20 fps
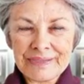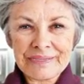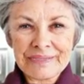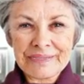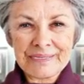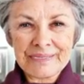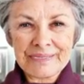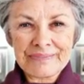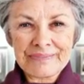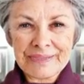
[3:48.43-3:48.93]
The
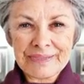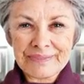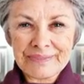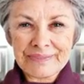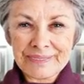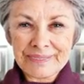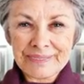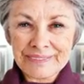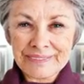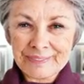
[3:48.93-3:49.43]
end of the
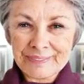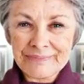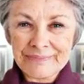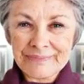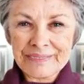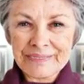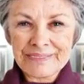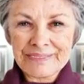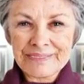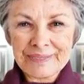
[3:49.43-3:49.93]
first
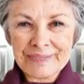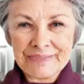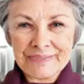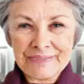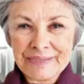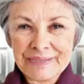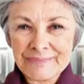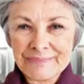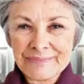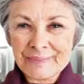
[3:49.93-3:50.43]
trimester
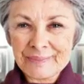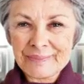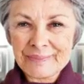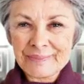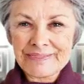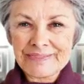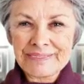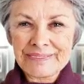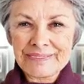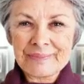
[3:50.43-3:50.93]
is at about
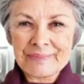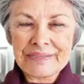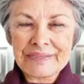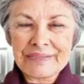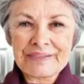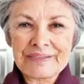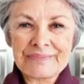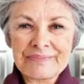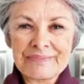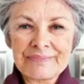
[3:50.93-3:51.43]
week
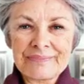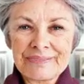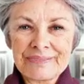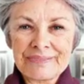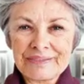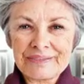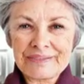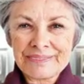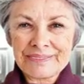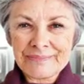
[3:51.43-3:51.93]
12,
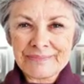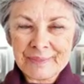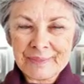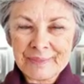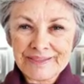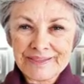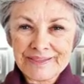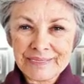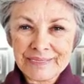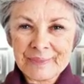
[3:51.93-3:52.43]
at this
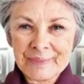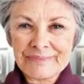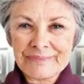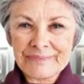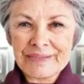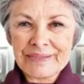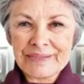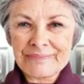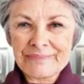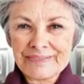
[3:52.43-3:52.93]
point in your
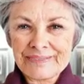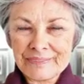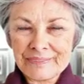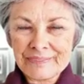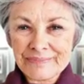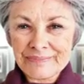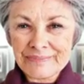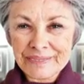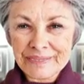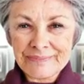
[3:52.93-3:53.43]

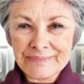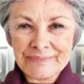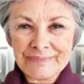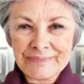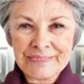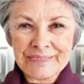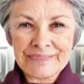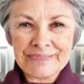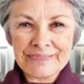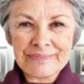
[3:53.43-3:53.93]
baby's
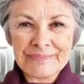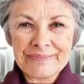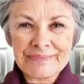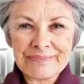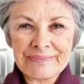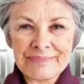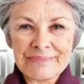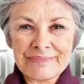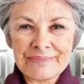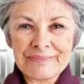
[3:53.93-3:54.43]
development.
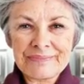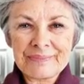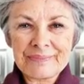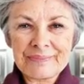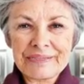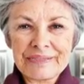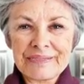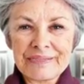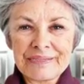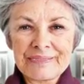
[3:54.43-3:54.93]

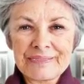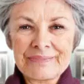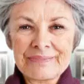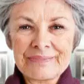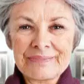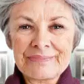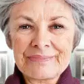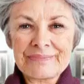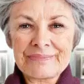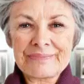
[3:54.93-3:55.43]
1.
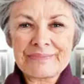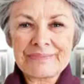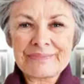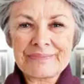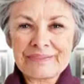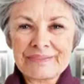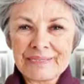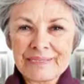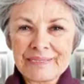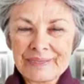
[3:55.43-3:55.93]

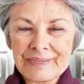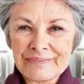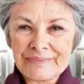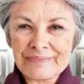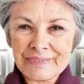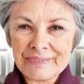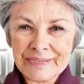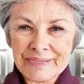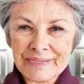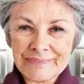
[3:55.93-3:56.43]
The
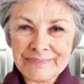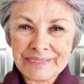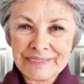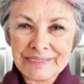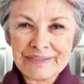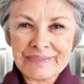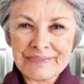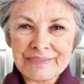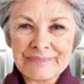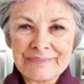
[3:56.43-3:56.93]
nerves and
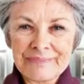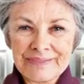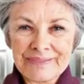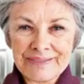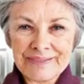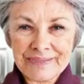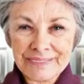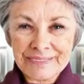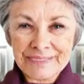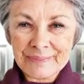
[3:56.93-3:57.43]
muscles
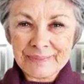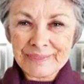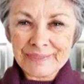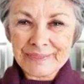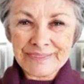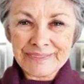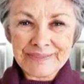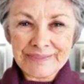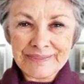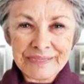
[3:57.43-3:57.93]
begin to
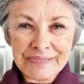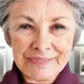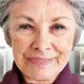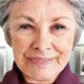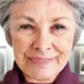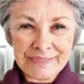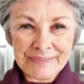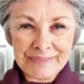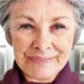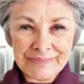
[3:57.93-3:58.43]
work
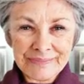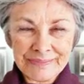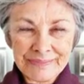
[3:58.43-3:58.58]
together.